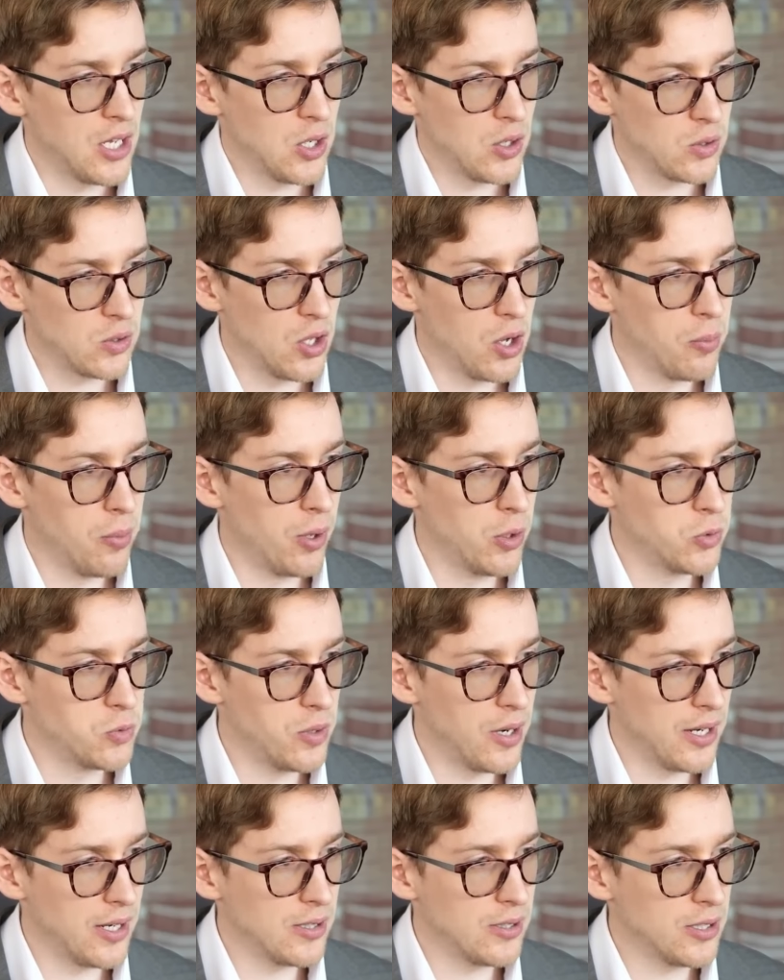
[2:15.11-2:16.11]
global
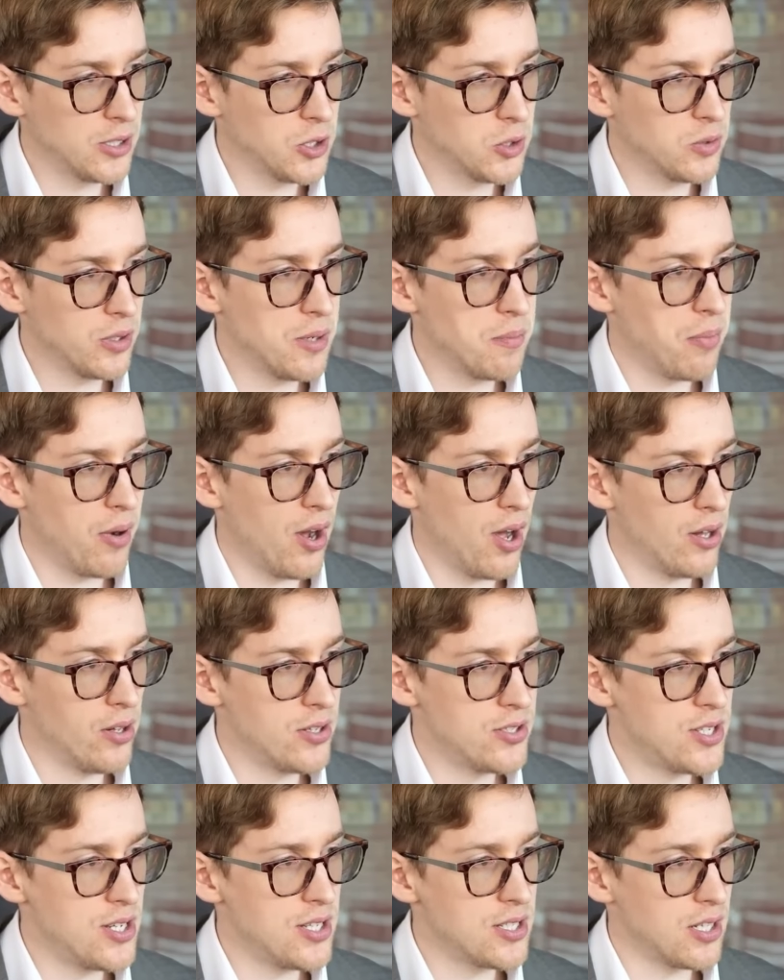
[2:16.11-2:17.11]
regulatory
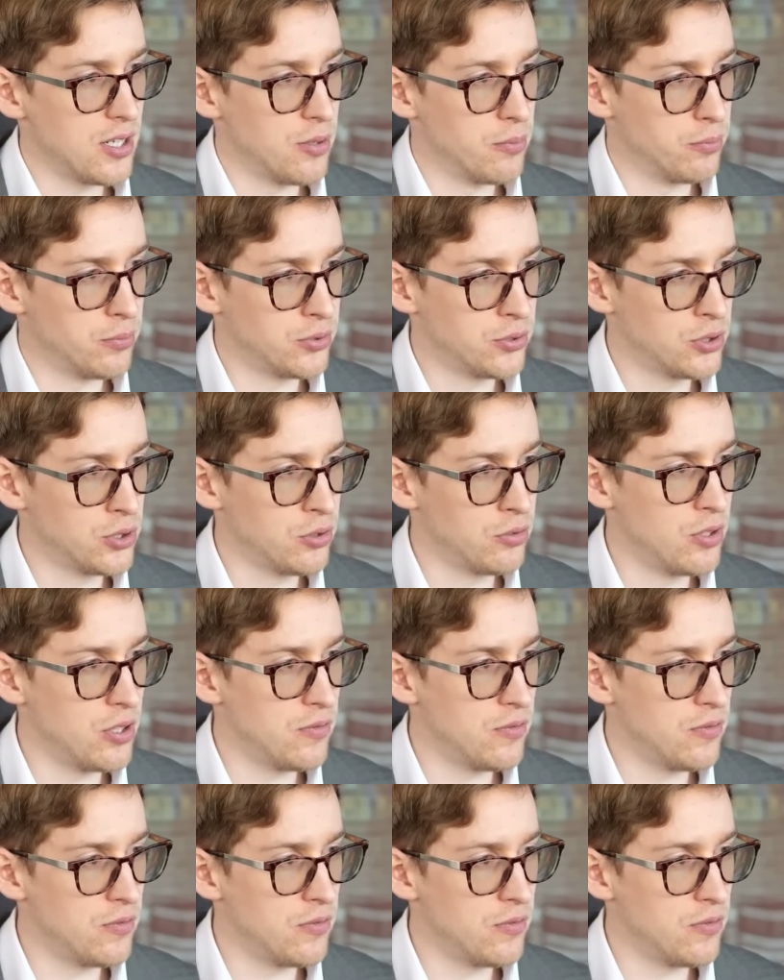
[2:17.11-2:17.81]
policies and improved